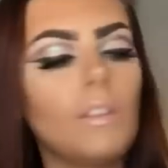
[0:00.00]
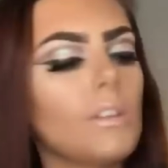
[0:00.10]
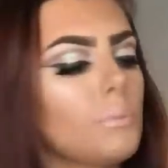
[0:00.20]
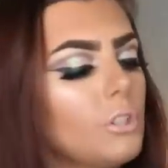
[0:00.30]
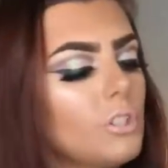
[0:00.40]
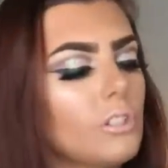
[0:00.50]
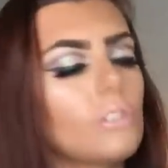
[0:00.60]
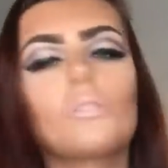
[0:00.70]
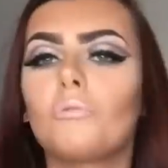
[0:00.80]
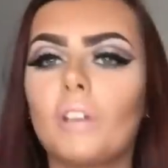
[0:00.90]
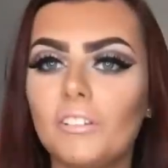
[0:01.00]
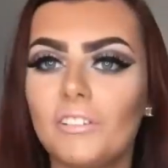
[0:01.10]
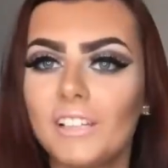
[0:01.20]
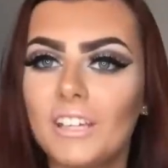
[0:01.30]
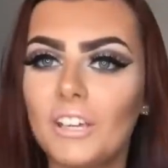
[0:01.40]
This one just looked really,
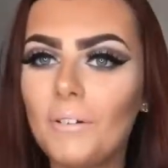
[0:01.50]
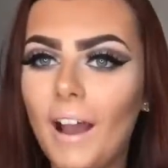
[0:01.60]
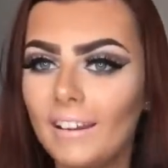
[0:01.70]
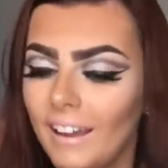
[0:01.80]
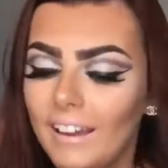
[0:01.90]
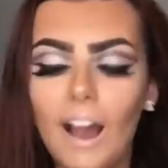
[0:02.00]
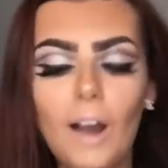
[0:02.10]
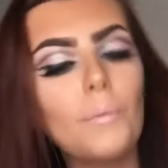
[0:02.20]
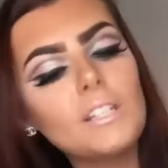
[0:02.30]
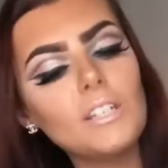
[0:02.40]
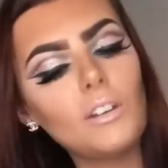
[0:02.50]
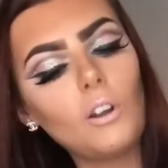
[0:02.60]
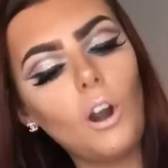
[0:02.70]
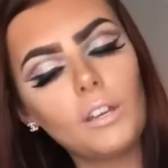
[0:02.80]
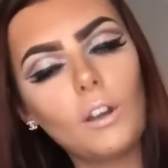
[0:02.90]
really cute, and I can't wait to
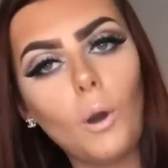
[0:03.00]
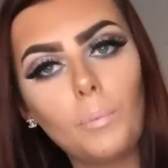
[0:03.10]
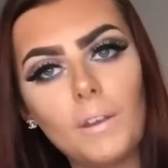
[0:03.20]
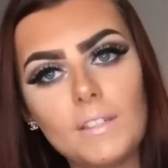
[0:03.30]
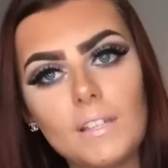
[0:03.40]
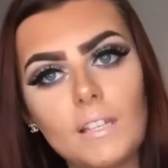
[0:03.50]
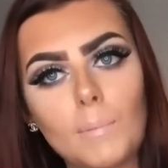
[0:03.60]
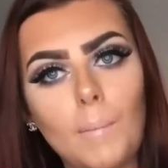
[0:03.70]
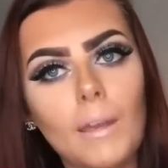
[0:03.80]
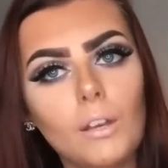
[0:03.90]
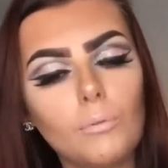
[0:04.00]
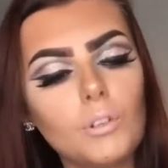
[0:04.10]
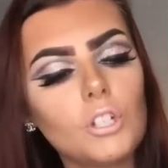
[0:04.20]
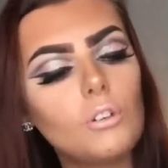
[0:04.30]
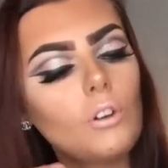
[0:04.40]
incorporate this into my makeup
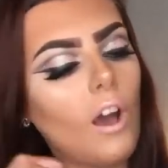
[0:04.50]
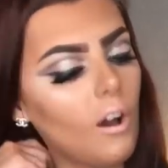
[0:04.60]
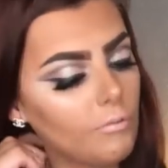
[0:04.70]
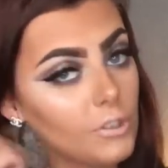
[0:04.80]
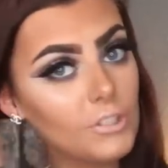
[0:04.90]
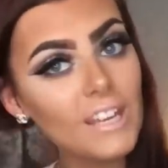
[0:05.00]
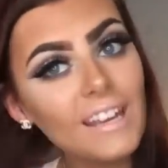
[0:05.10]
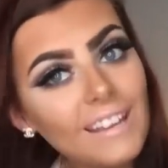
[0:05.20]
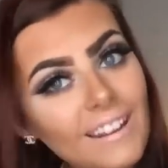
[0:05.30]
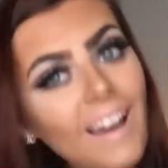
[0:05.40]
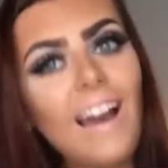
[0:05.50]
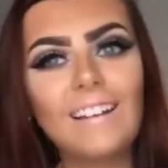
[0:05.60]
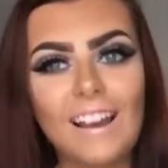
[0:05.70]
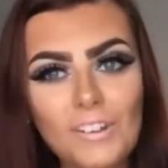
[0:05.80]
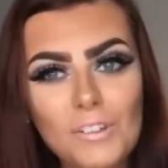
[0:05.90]
routine. Routine,
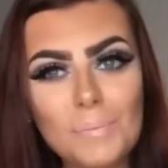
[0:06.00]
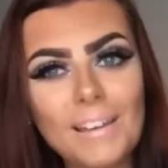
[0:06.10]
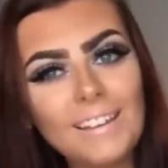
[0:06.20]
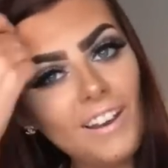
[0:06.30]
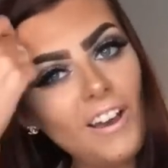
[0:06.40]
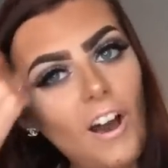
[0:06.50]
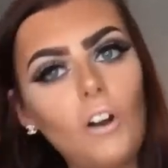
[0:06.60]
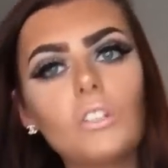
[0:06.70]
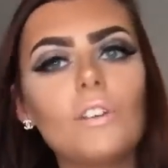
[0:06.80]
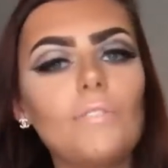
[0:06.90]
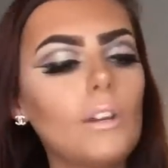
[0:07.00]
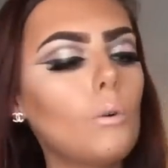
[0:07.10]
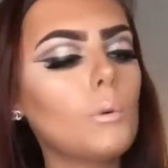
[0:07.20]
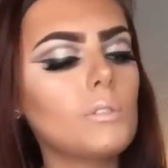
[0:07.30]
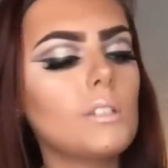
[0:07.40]
cannot speak. Also, if
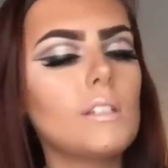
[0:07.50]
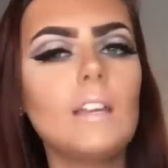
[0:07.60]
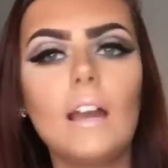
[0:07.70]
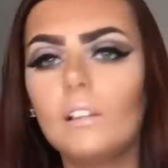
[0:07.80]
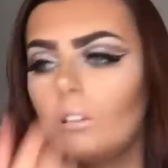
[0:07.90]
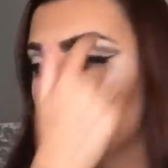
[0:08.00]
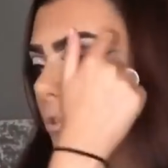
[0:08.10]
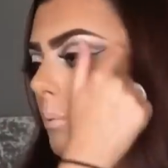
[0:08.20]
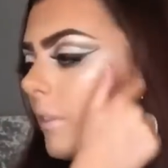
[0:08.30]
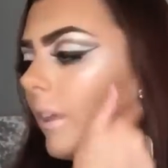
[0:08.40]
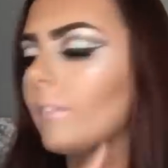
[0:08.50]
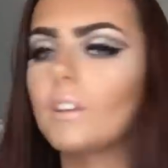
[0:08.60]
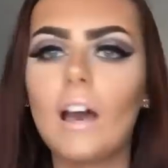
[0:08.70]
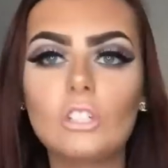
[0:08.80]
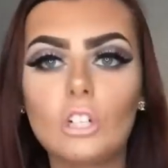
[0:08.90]
anyone wants to see any looks with like
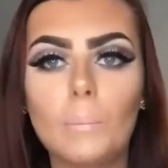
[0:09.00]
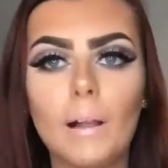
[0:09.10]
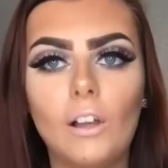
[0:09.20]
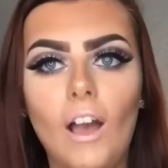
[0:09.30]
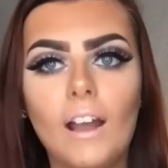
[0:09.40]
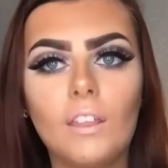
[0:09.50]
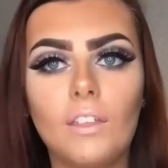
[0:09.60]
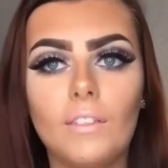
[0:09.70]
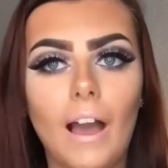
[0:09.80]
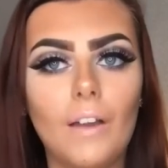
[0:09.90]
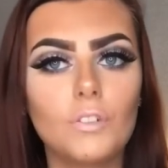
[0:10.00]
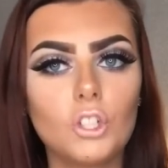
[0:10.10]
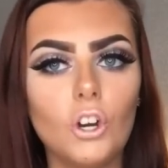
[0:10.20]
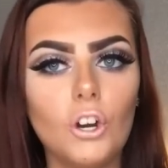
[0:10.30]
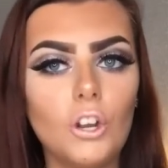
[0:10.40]
the eyeshadow palette or anything that I've
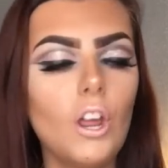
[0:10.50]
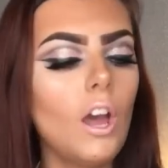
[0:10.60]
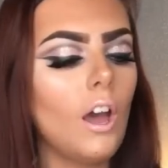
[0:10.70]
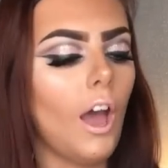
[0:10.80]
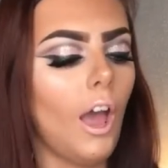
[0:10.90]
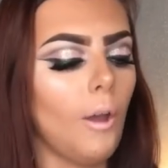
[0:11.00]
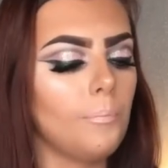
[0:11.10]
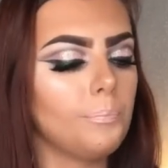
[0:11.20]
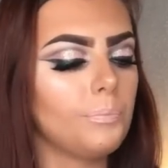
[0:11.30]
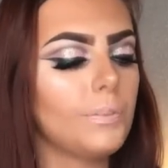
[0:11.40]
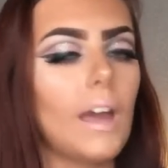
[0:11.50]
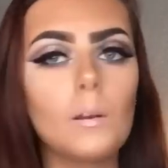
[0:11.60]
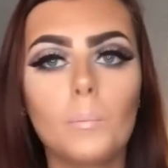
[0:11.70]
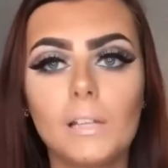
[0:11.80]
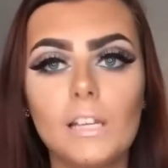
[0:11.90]
shown, um,
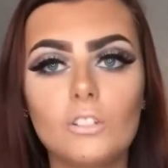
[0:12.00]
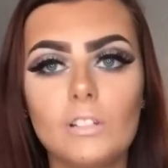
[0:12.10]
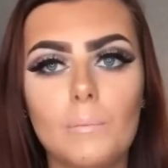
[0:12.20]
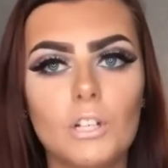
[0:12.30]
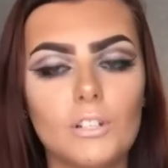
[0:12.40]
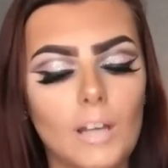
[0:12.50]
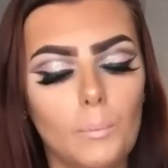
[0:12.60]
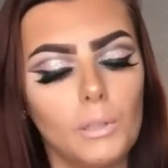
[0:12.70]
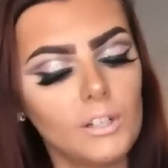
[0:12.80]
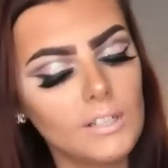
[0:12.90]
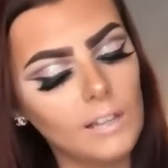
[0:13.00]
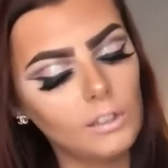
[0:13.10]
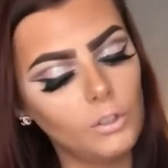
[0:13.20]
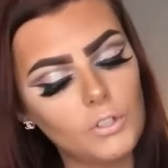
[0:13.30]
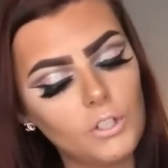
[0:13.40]
then please just let me know down below, because I'd
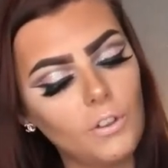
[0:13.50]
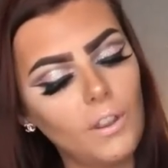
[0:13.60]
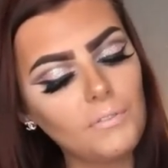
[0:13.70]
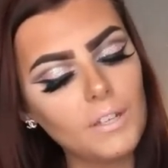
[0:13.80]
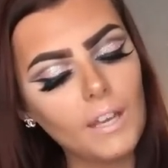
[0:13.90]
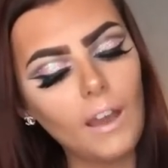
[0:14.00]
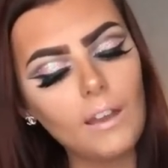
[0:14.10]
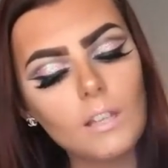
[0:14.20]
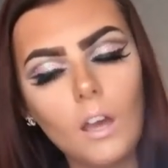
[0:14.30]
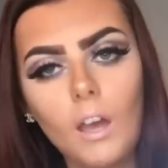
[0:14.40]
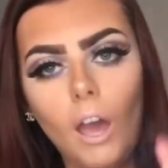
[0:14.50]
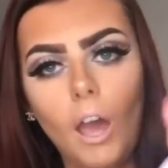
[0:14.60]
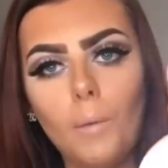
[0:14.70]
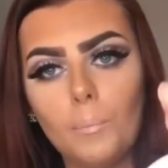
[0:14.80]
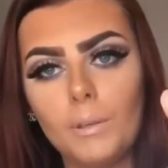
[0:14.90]
love to do that for you guys.
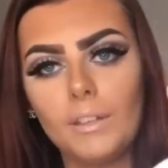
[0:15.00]
Um, but